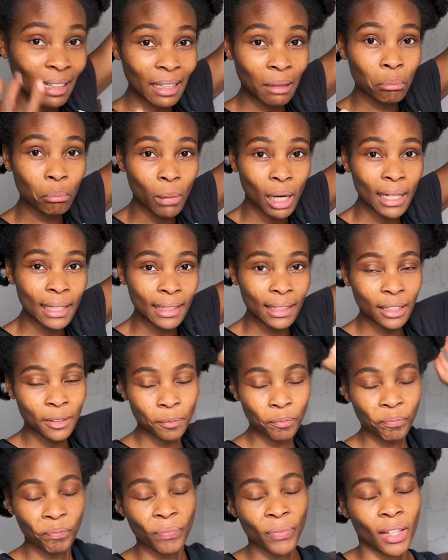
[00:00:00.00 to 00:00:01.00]
muddy.
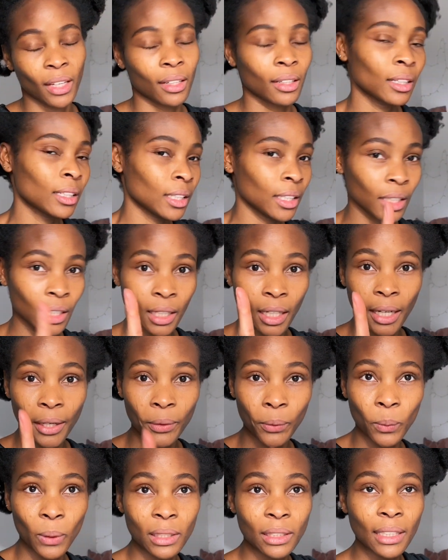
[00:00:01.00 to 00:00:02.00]
I don't
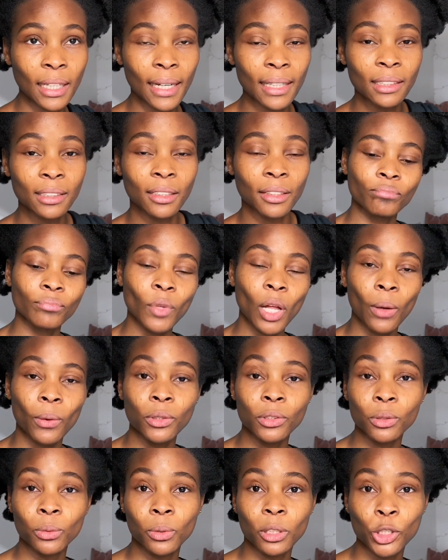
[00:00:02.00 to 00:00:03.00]
want that. So I want
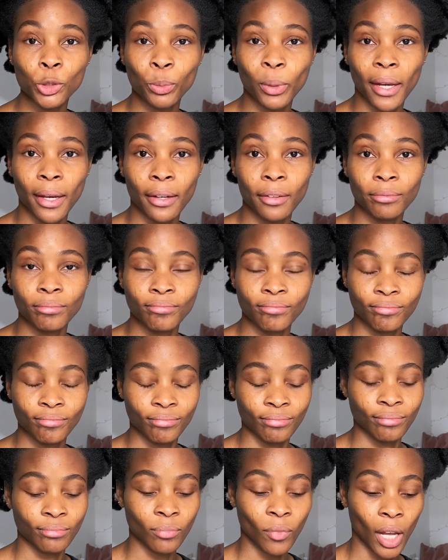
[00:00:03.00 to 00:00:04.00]
to wash my hair,
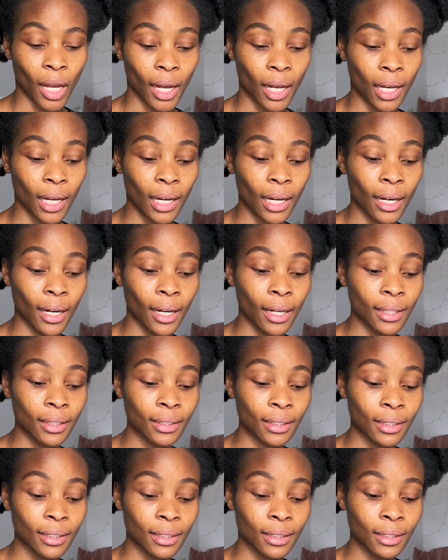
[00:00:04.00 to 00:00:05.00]
and
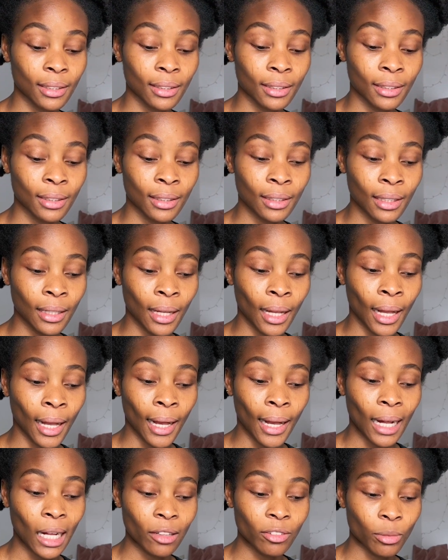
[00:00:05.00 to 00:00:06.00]

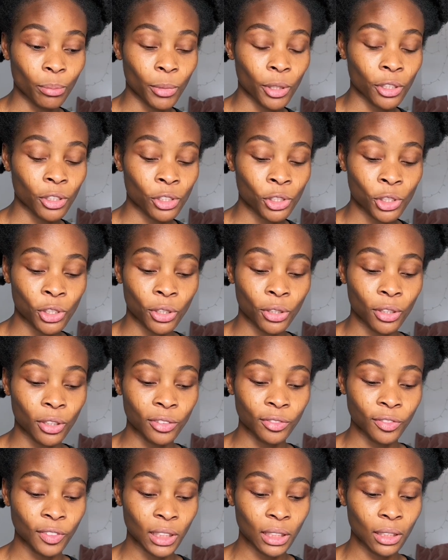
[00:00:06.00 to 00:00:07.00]
I have a mixture
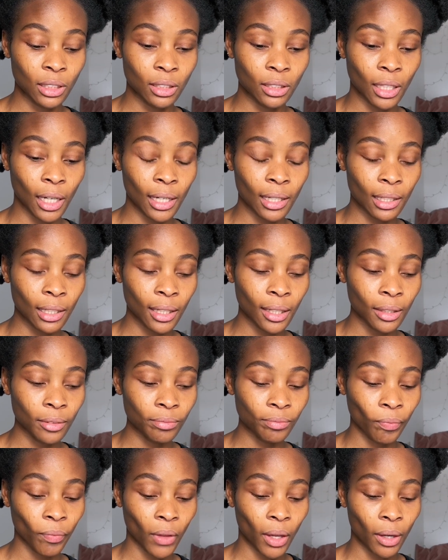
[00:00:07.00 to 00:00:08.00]
of the detangling
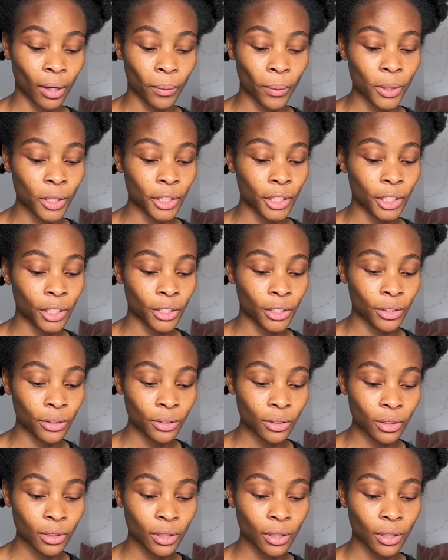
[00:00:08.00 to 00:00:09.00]
that I want to use.